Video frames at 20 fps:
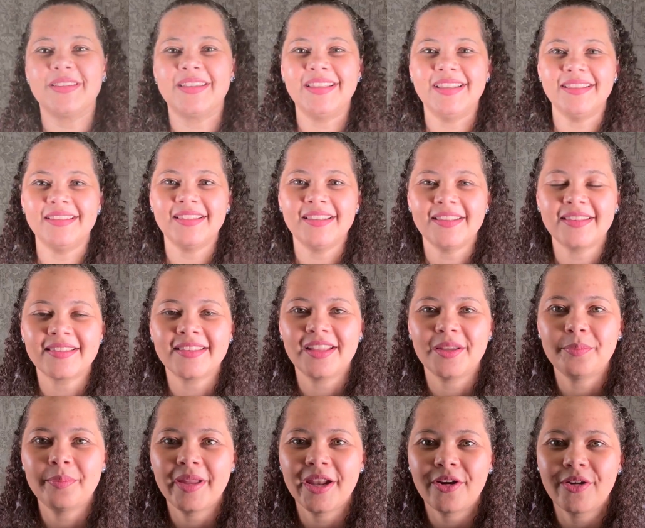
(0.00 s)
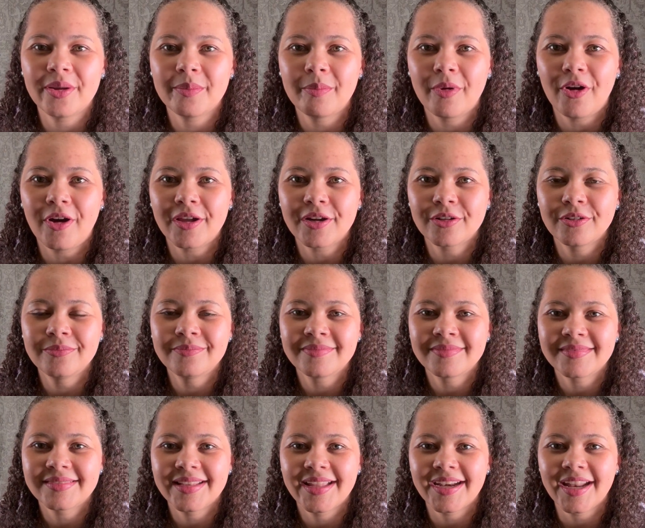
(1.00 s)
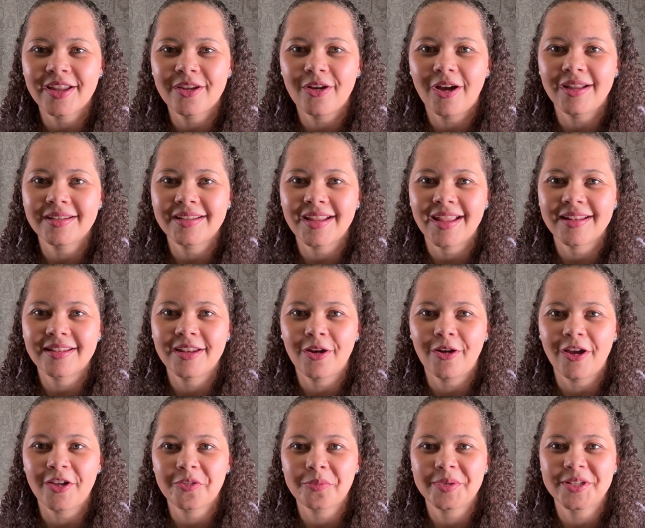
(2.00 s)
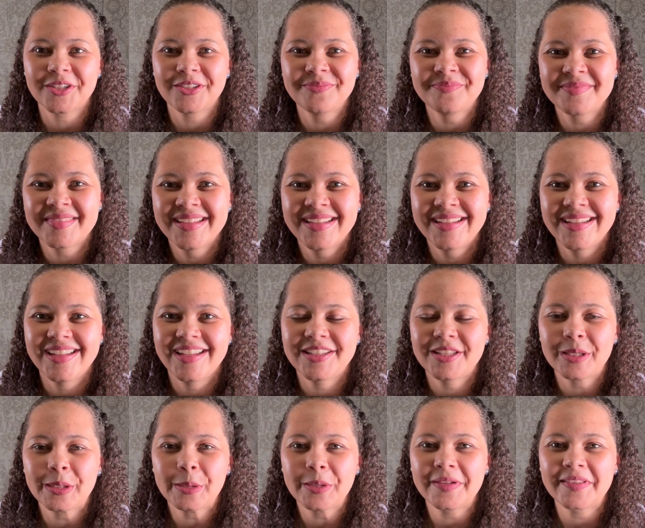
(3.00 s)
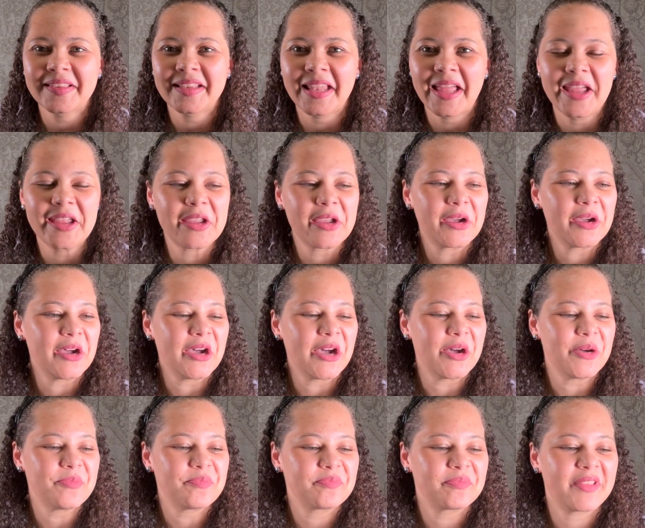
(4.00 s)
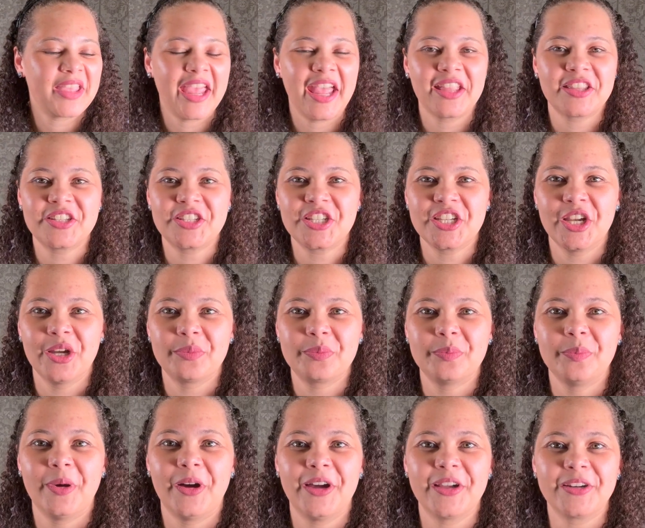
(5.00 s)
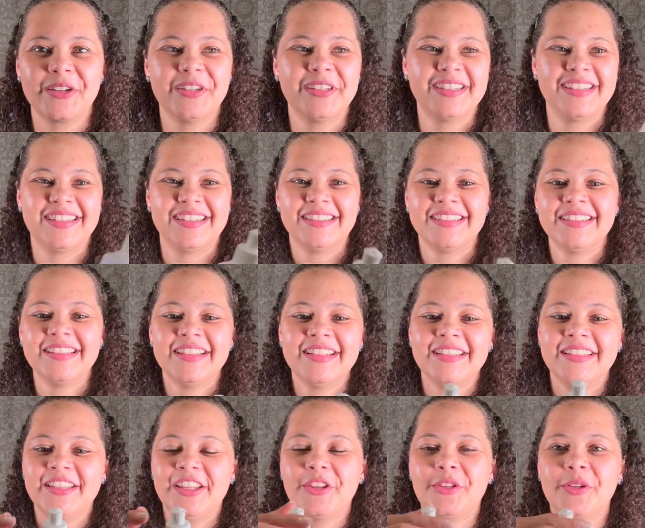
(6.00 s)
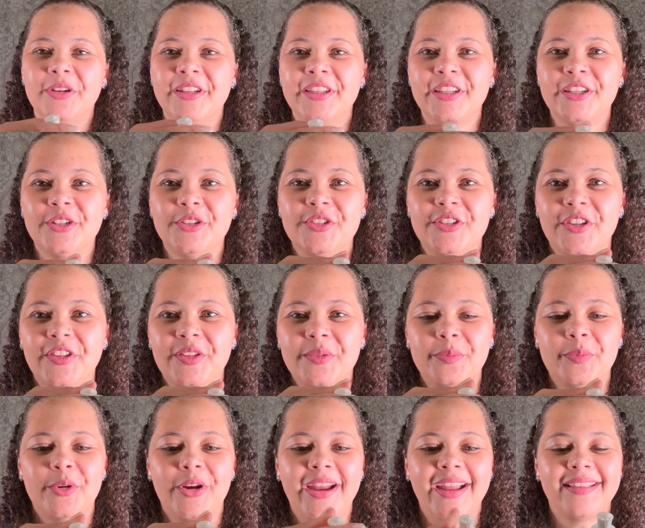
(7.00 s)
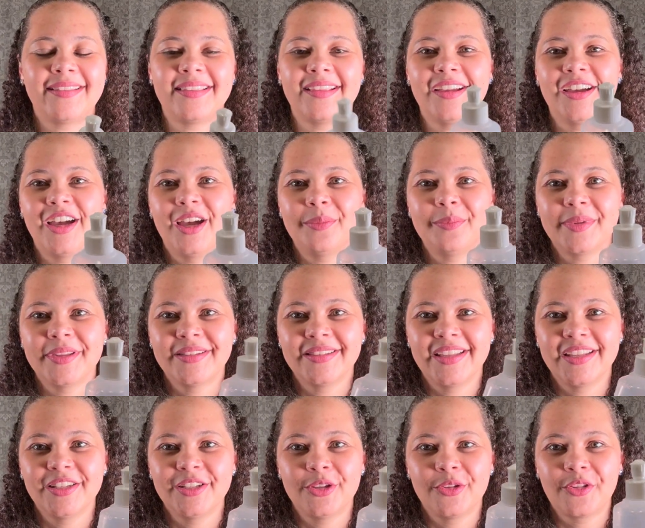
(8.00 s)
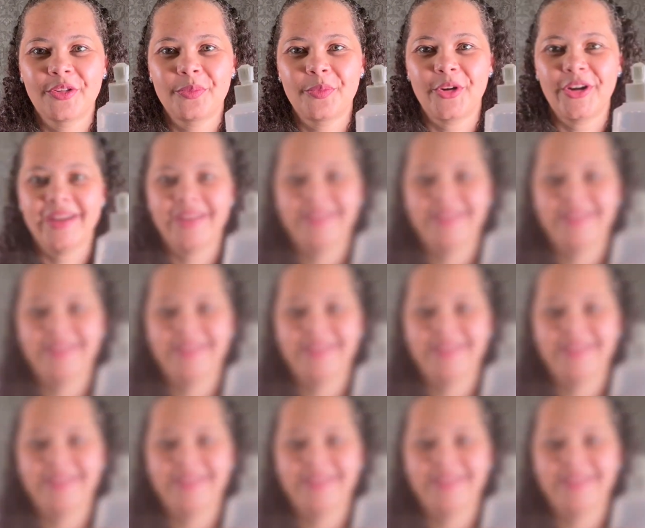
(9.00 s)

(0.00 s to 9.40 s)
this is the Peri bottle that I got at the hospital. It looks like a ketchup bottle. This one here, just press up and then you spray.